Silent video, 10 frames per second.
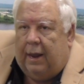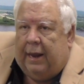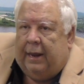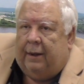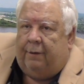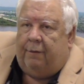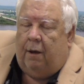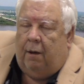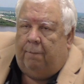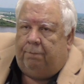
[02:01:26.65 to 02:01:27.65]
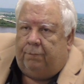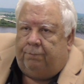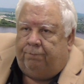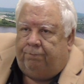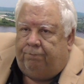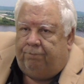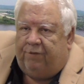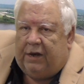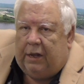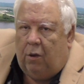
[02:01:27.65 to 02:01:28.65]
and um, mm,
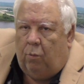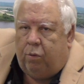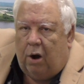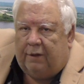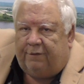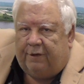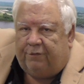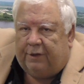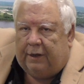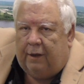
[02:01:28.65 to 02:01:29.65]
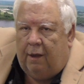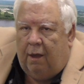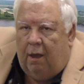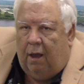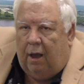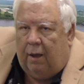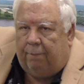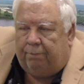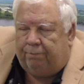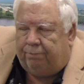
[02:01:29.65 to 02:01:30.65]
video processing
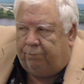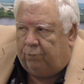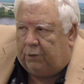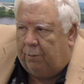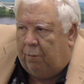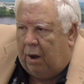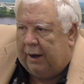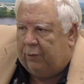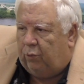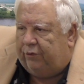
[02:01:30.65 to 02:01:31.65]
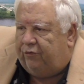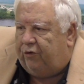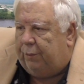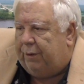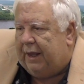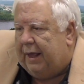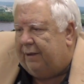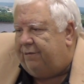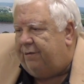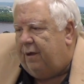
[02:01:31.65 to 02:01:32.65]
um, mm, combined with
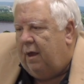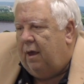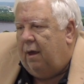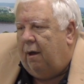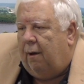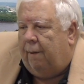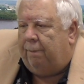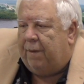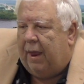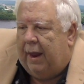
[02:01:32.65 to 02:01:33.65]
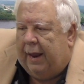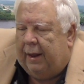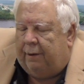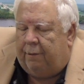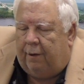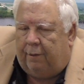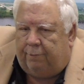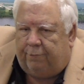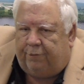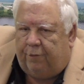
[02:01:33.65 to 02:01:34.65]
GPS um, and uh,
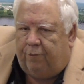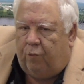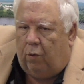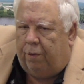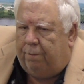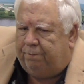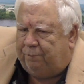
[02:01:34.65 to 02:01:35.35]
so forth,